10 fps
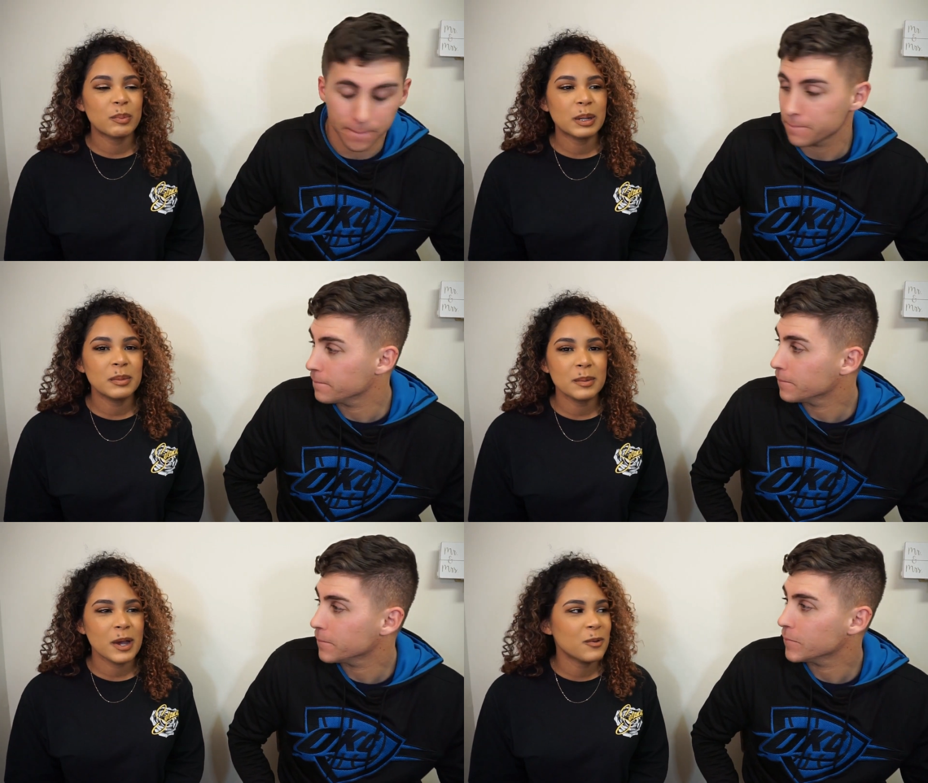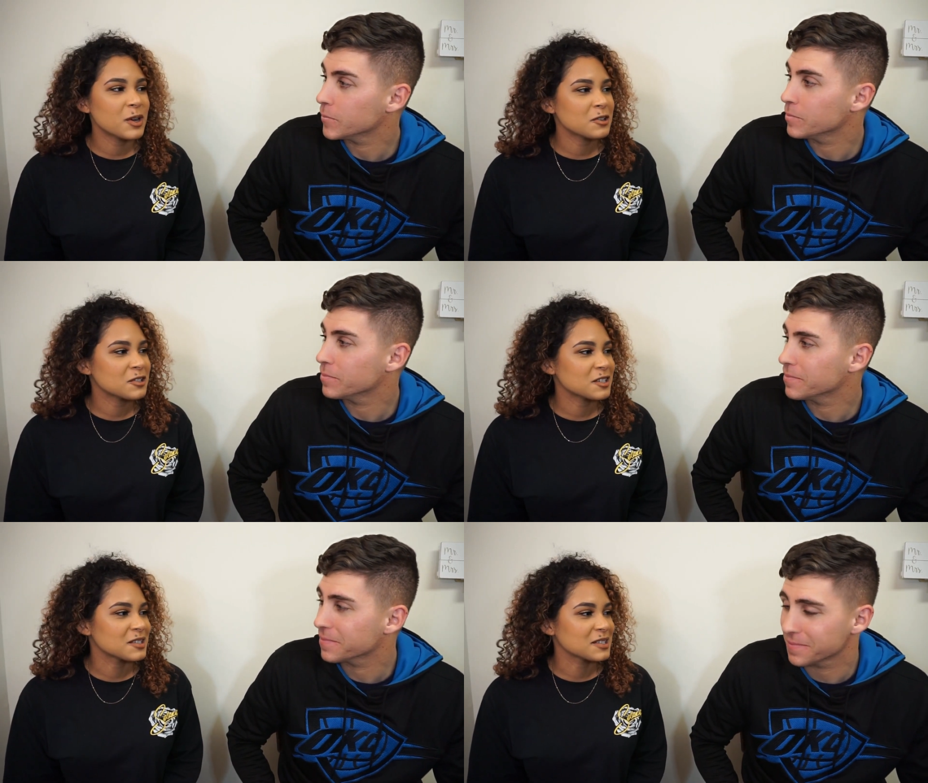Speaker 1: Bring me my
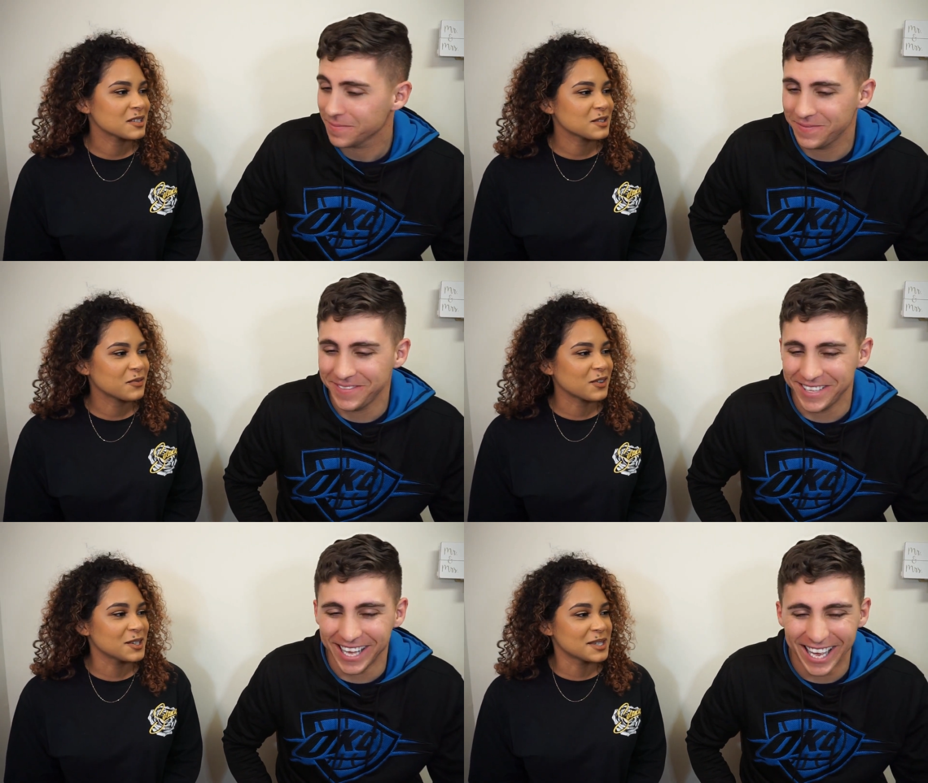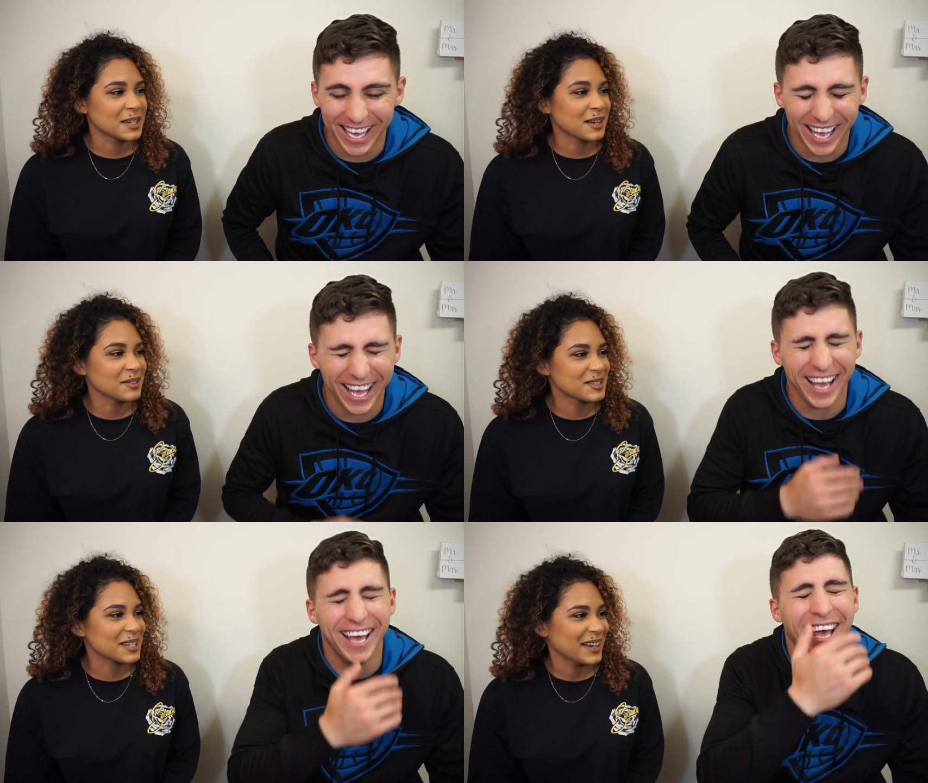Wittershins. It's freezing
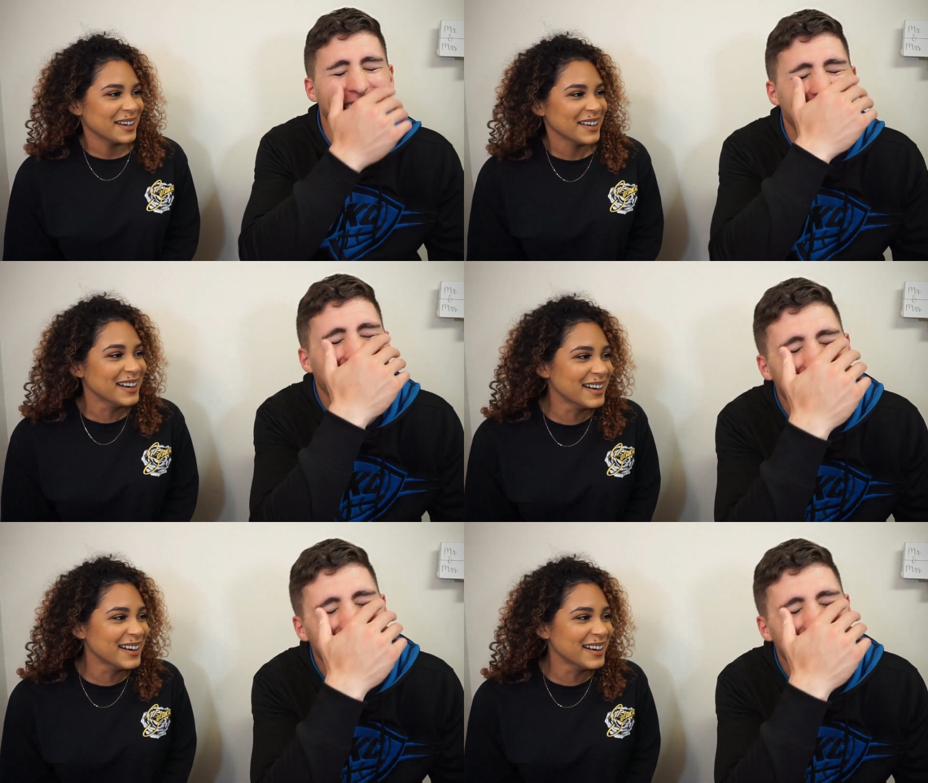outside.